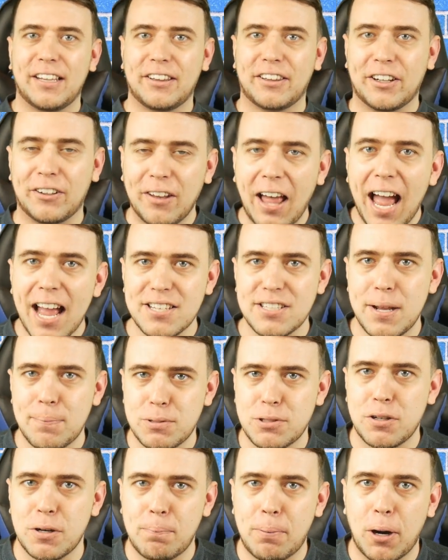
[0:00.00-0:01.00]
the last
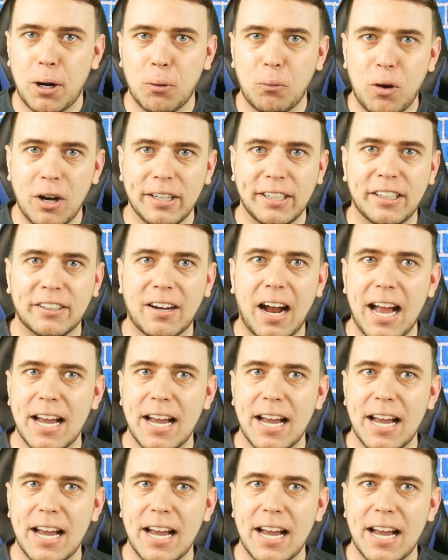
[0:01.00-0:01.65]
episode of part one here.